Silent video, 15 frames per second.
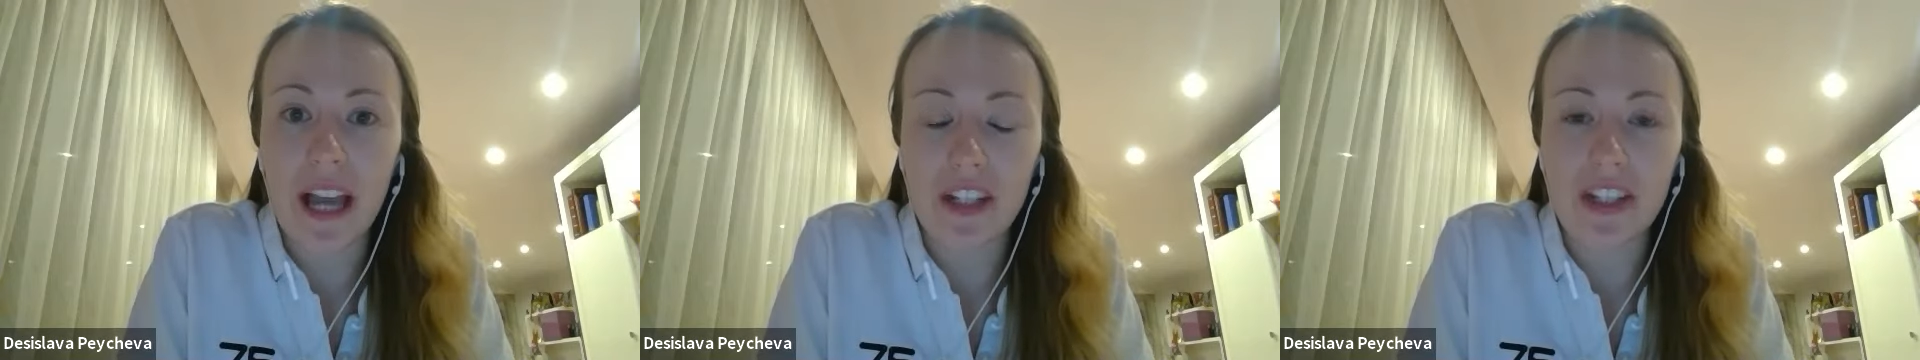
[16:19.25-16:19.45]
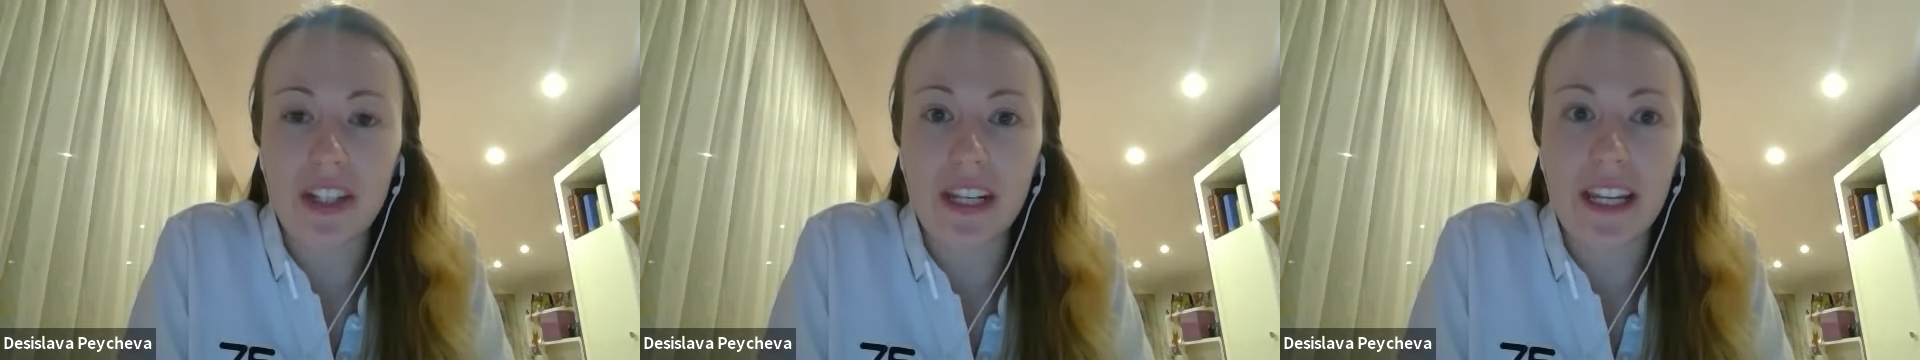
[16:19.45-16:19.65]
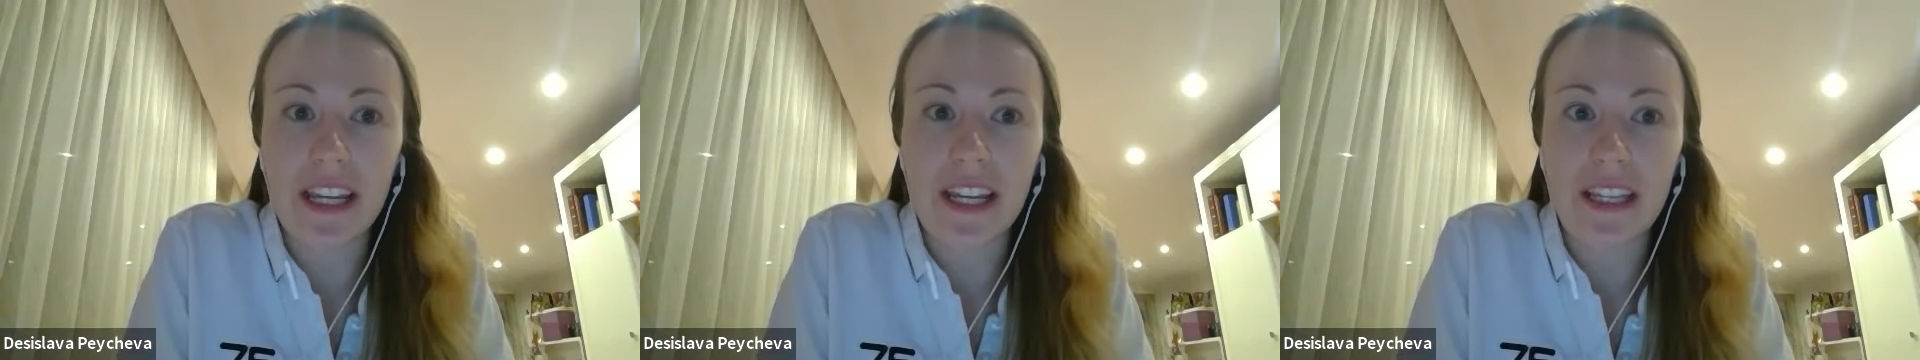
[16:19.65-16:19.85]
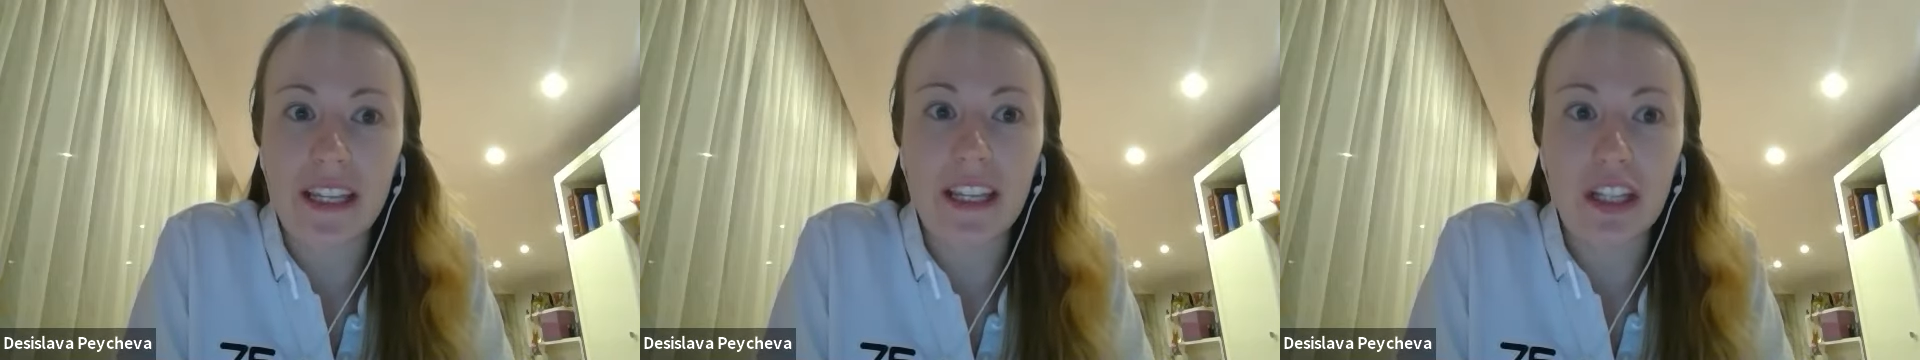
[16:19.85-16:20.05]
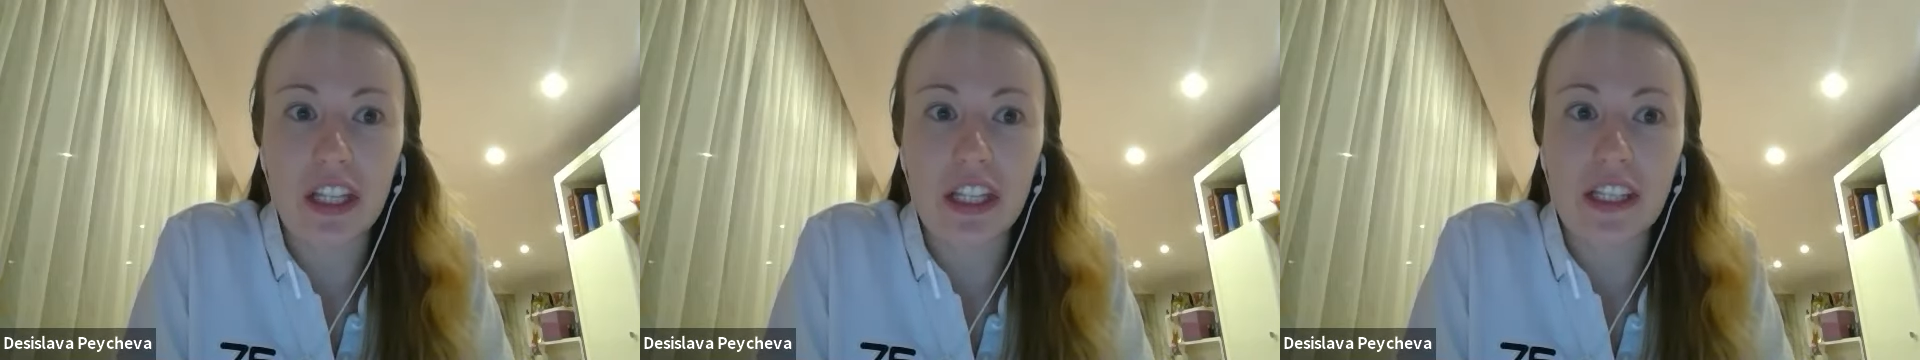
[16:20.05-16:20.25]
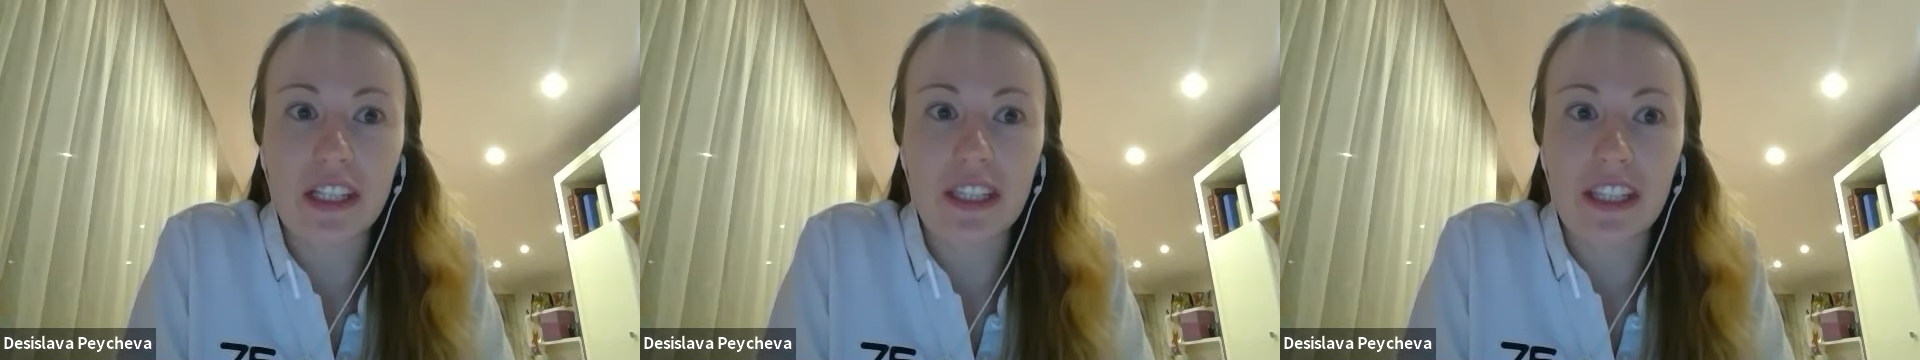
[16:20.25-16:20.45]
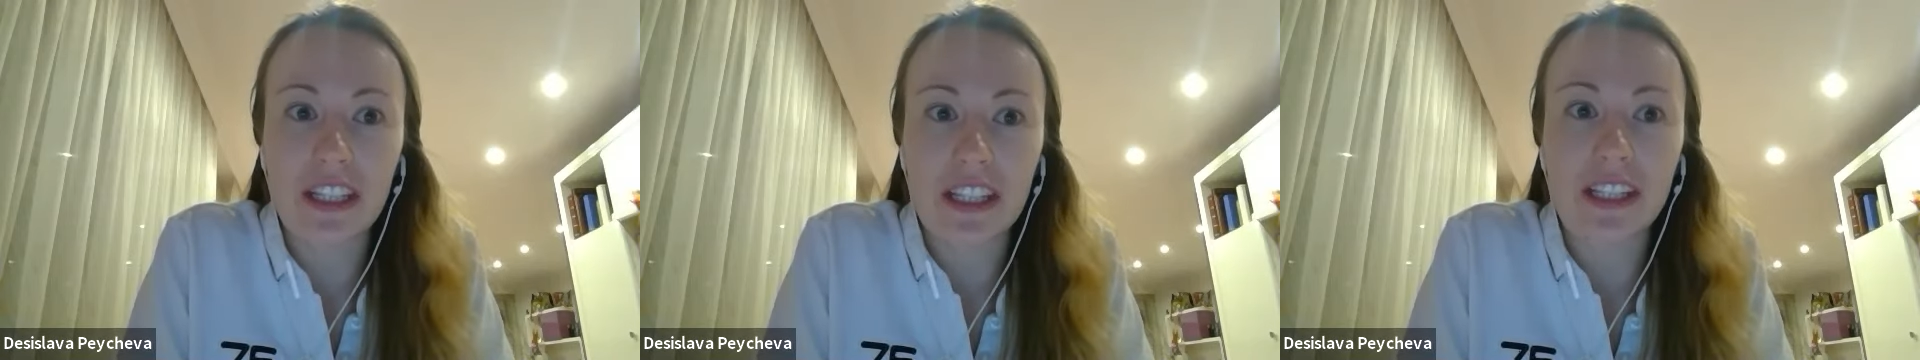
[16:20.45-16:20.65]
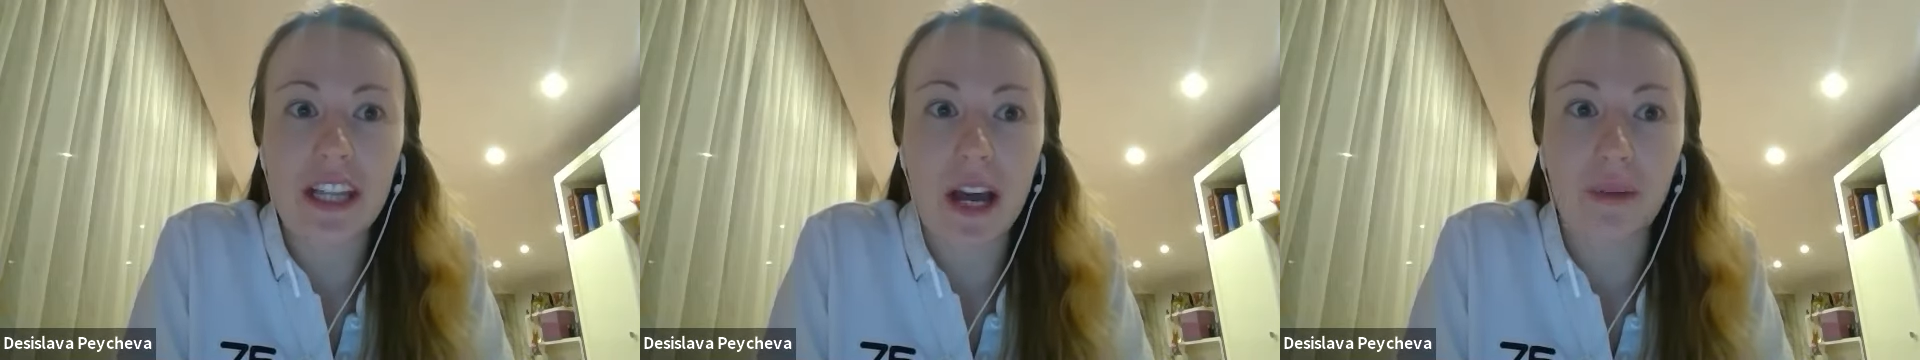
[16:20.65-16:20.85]
Actually,
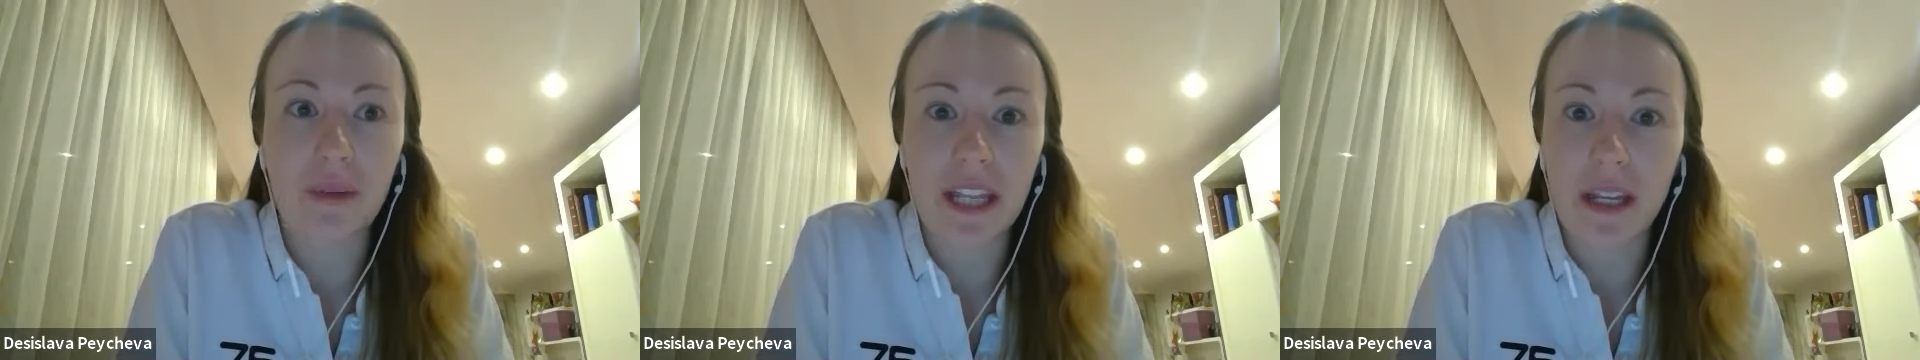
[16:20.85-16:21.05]
it is how